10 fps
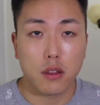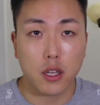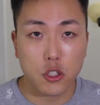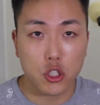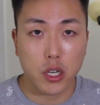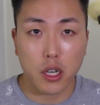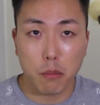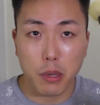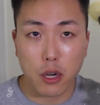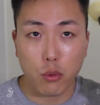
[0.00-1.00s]
touch it and
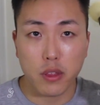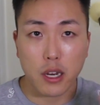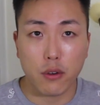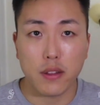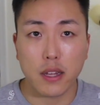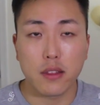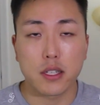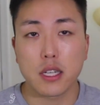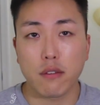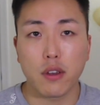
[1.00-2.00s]
compare with an area that
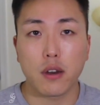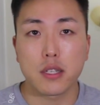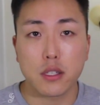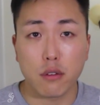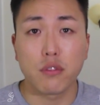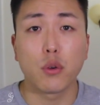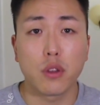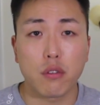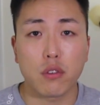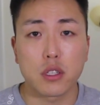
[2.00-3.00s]
does have hair, it's going to feel
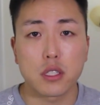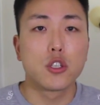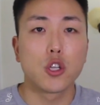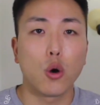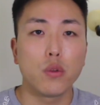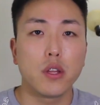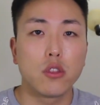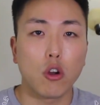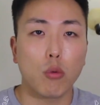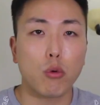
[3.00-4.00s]
different. So the
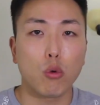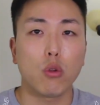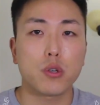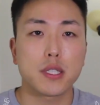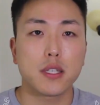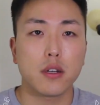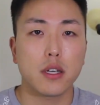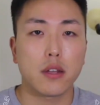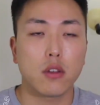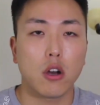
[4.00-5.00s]
derma roller study
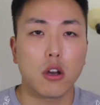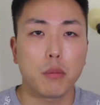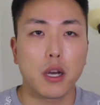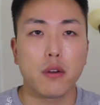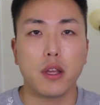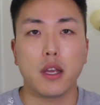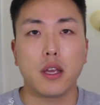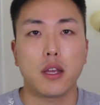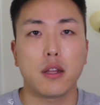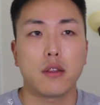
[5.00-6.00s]
I talk about
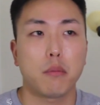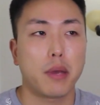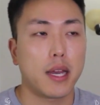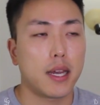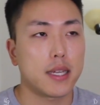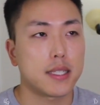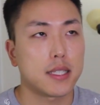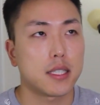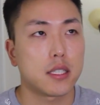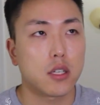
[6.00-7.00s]
in the
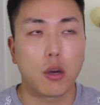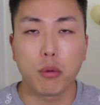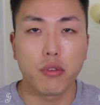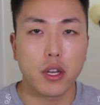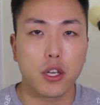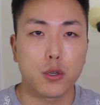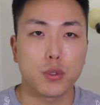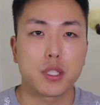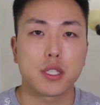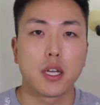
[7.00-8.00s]
past couple
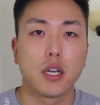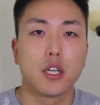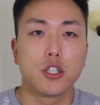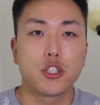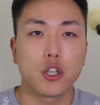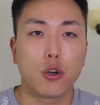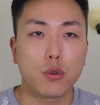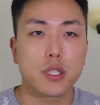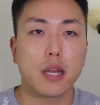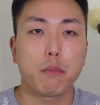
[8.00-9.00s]
videos
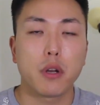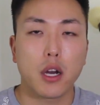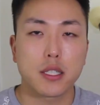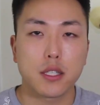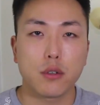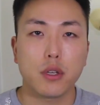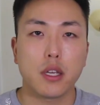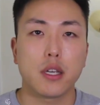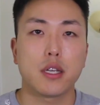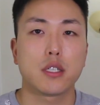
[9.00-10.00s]
shows that minoxidil
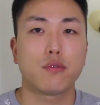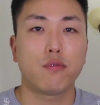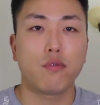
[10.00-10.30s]
is